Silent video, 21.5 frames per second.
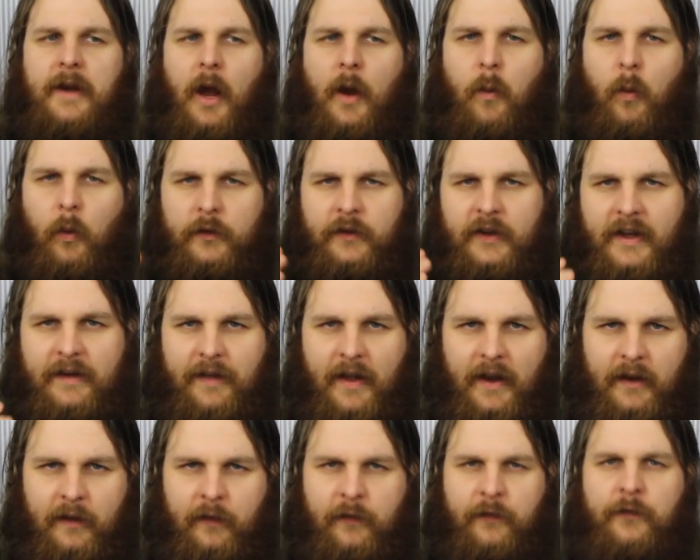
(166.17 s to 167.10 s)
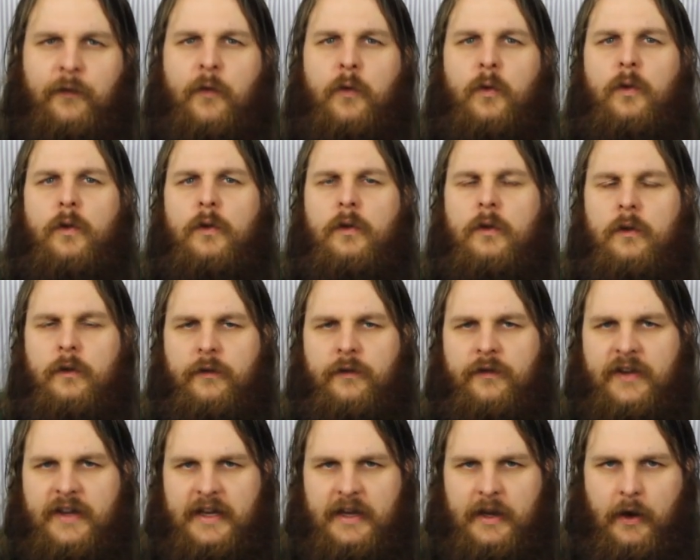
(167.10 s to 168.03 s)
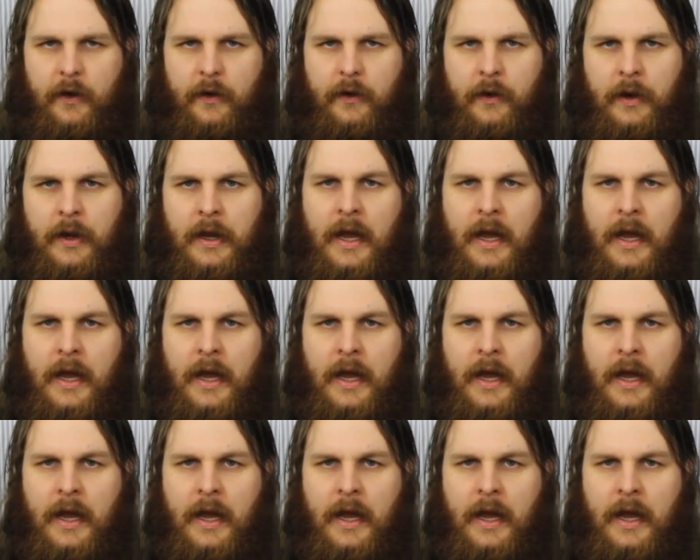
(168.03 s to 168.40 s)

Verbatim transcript: I want to give that its full video.